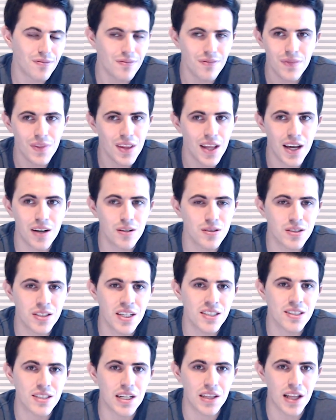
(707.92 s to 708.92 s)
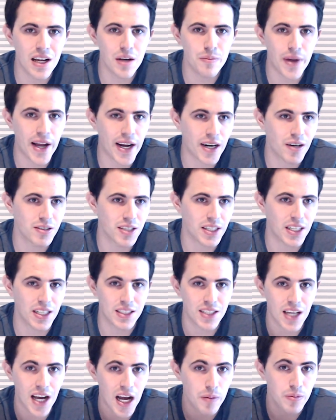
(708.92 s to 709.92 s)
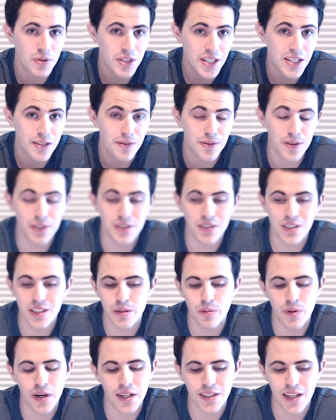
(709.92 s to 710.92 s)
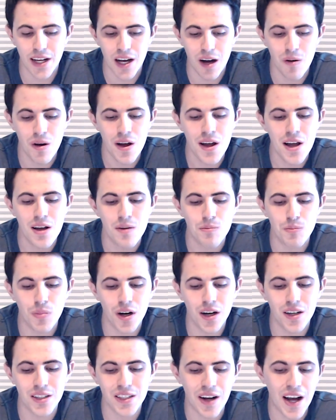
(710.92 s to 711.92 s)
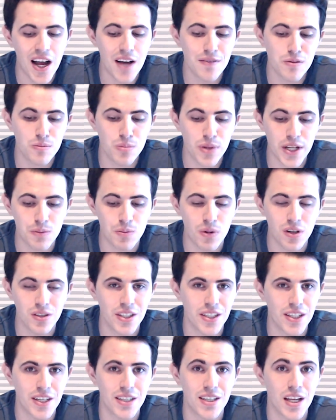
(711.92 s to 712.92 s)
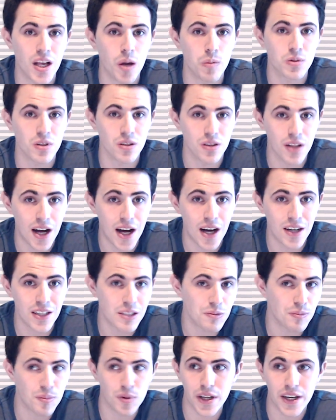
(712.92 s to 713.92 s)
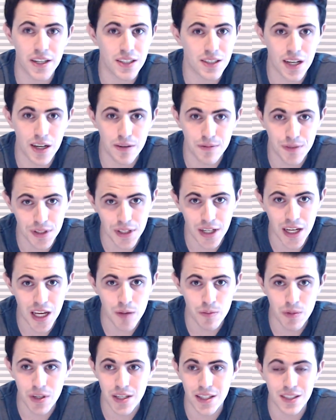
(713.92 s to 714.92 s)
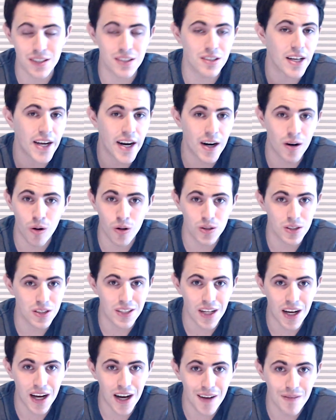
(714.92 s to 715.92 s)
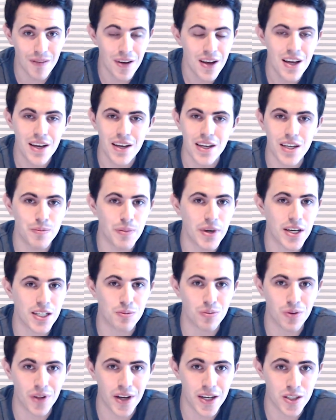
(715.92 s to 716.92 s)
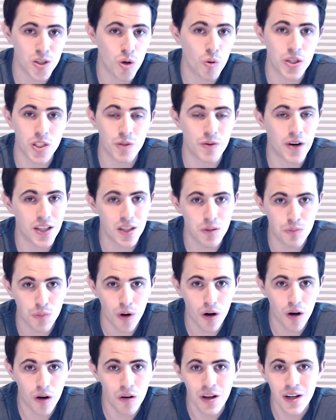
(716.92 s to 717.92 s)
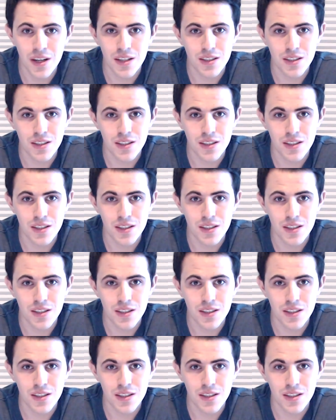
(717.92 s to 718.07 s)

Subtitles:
I don't see inside linebacker as a top need for this team right now. But, having Blake Martinez helps a lot. He plays in every game. He's there all the time. He makes plays, always around the ball.